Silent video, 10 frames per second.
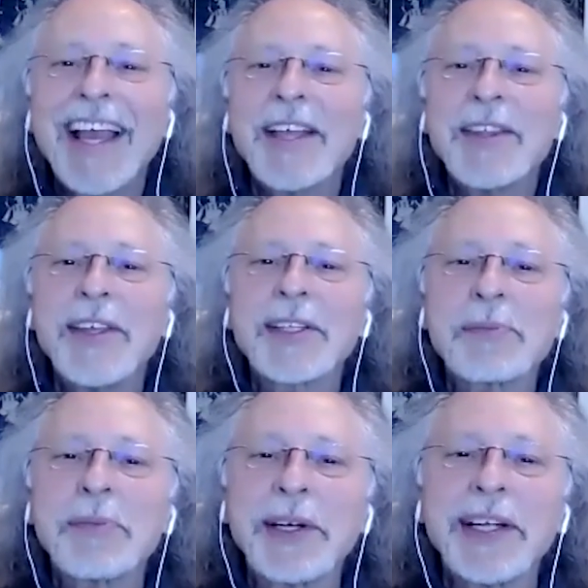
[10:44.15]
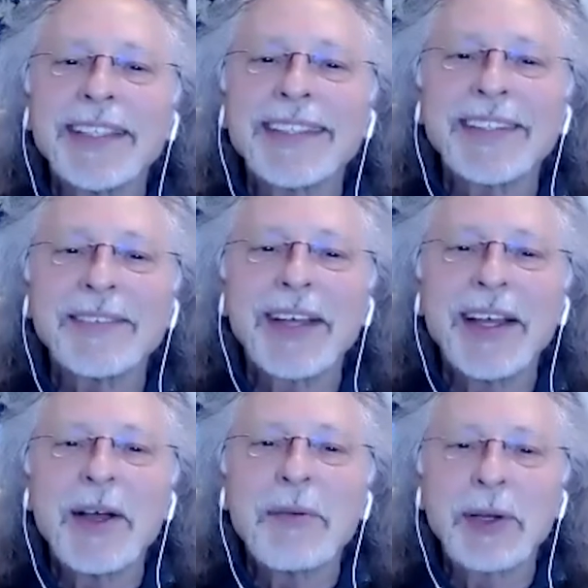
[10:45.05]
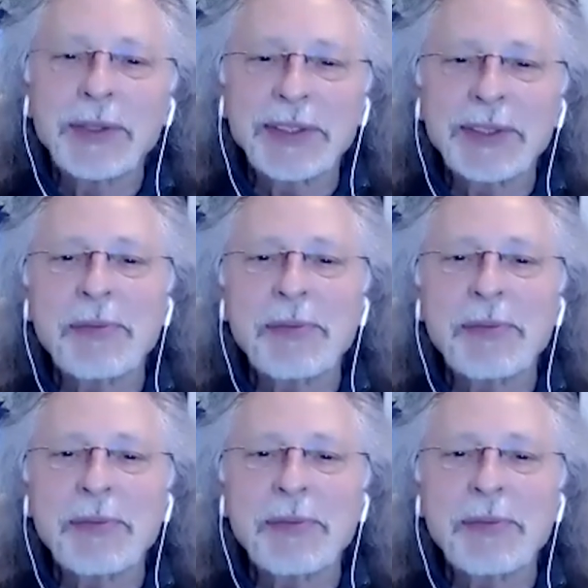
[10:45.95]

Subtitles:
in the experience of most of the